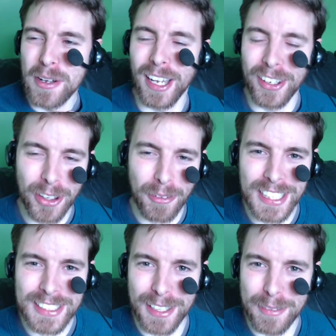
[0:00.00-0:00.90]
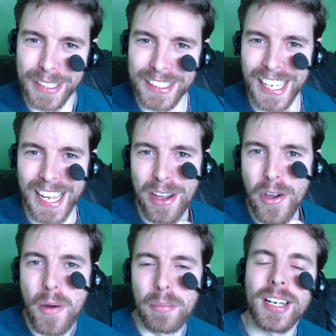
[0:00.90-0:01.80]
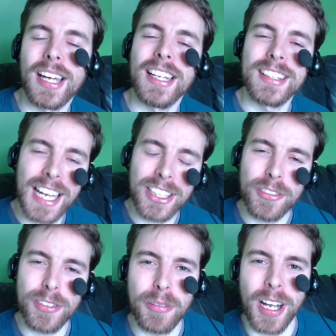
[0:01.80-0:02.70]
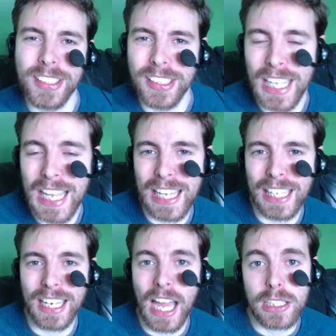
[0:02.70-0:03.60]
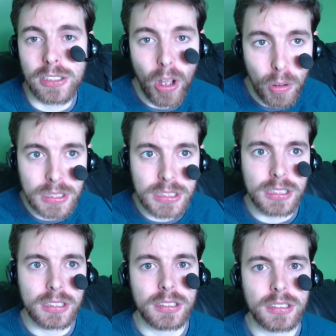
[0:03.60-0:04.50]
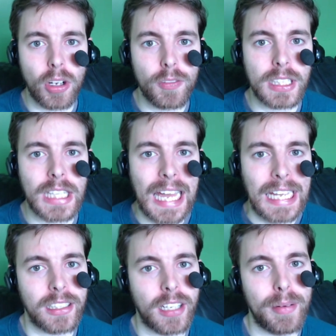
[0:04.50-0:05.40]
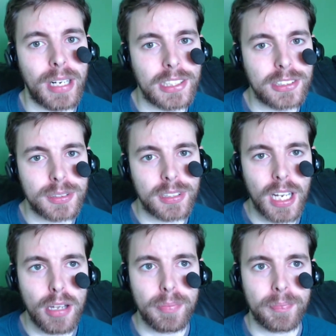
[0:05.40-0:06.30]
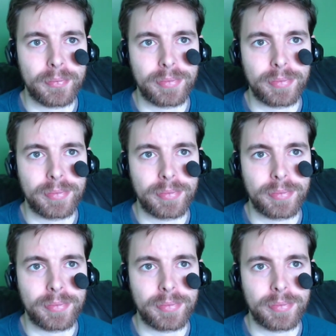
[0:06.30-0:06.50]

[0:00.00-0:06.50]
I don't know why I admitted that, but thank you for watching, and as always, don't forget to like, comment, and subscribe.